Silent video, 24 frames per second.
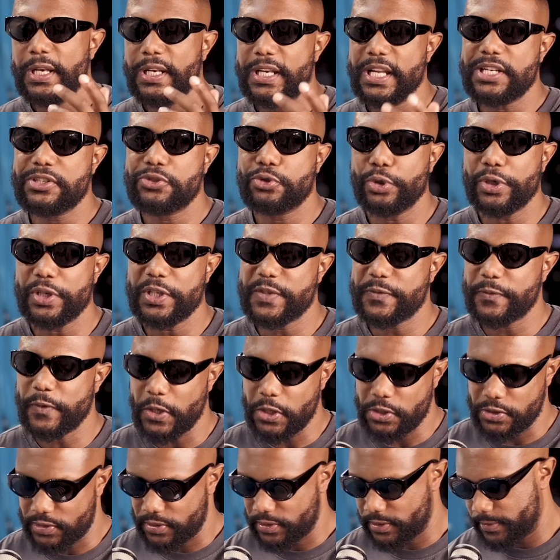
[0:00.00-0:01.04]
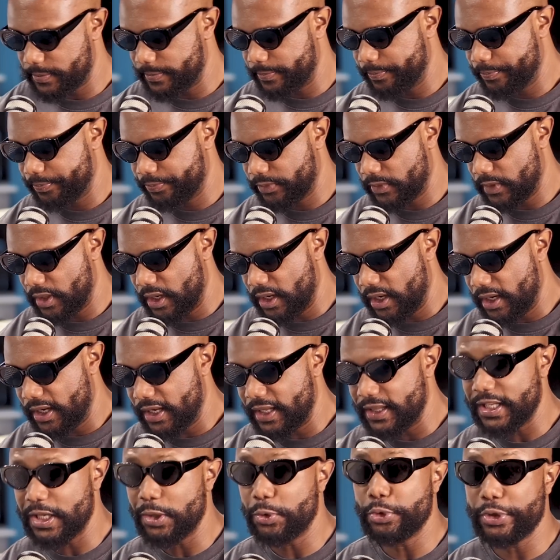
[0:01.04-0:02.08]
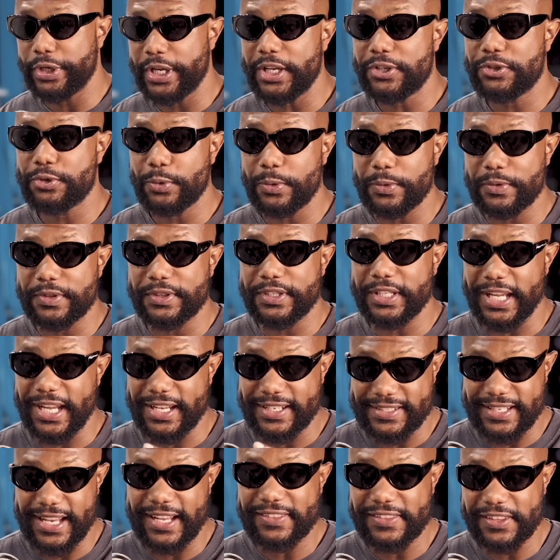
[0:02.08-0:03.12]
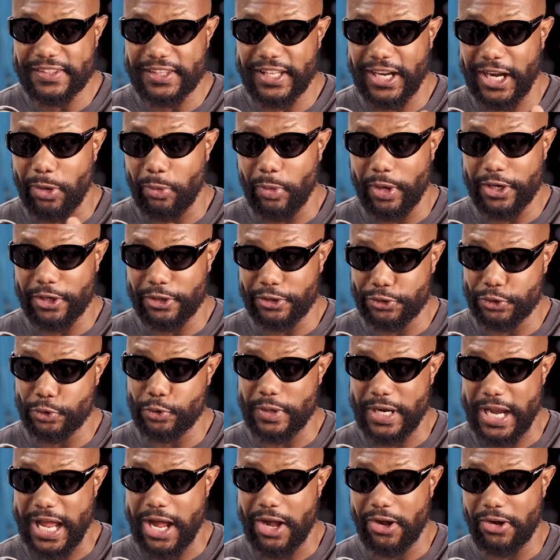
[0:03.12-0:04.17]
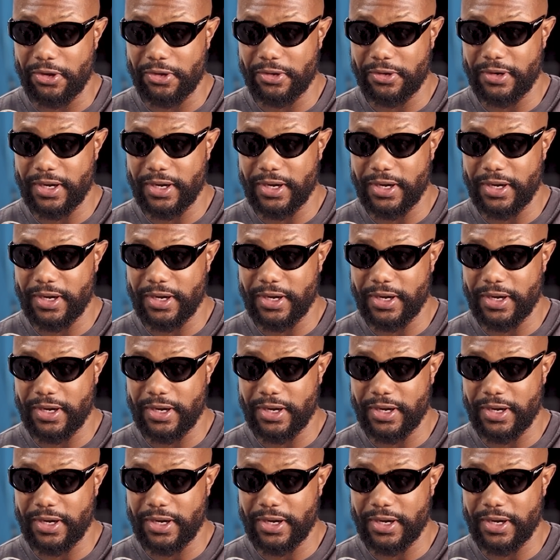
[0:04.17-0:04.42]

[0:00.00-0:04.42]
let's do this first, and then we'll get to the exact thing that I wanted to do now.